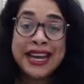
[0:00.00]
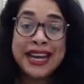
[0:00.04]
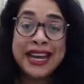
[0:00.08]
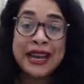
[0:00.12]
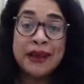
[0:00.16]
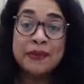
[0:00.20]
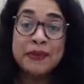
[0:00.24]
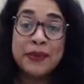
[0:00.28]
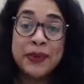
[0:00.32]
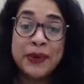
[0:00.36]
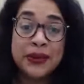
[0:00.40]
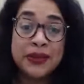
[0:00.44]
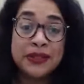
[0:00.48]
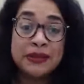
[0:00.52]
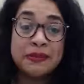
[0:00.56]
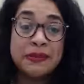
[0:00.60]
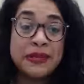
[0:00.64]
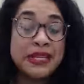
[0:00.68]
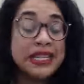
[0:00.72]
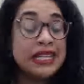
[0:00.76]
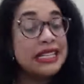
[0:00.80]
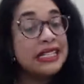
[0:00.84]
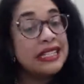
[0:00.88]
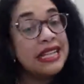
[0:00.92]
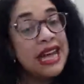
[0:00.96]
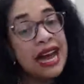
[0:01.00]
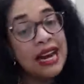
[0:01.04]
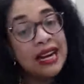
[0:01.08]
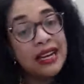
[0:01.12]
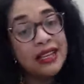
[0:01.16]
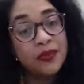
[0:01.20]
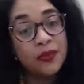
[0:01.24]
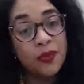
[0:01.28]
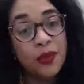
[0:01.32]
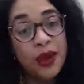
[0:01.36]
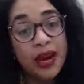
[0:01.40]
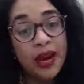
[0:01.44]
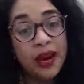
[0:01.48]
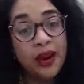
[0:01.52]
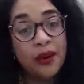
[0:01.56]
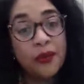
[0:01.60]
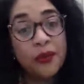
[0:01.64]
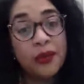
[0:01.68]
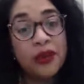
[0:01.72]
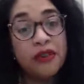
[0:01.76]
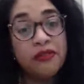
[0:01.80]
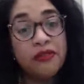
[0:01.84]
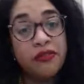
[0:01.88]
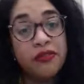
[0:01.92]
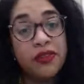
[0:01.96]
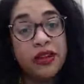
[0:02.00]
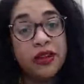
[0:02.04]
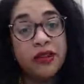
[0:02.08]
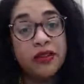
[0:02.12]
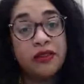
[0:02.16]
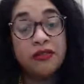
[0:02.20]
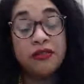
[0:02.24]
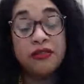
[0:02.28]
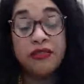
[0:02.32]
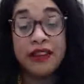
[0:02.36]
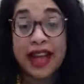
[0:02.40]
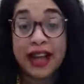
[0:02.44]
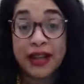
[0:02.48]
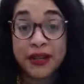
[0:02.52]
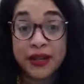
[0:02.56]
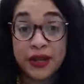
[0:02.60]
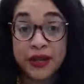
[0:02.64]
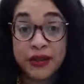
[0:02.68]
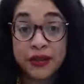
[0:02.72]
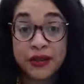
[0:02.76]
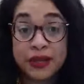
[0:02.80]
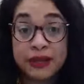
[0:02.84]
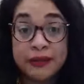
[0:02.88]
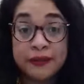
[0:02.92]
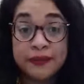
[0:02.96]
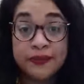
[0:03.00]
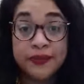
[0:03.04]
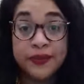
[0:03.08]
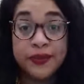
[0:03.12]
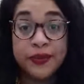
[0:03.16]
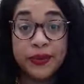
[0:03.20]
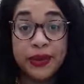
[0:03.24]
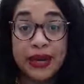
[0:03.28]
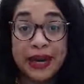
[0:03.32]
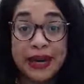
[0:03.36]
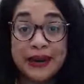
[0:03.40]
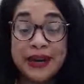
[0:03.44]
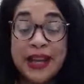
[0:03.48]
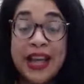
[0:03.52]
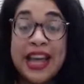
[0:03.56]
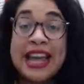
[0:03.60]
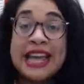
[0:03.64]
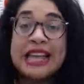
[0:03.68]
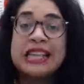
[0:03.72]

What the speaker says: important because that is where we feel valued, right?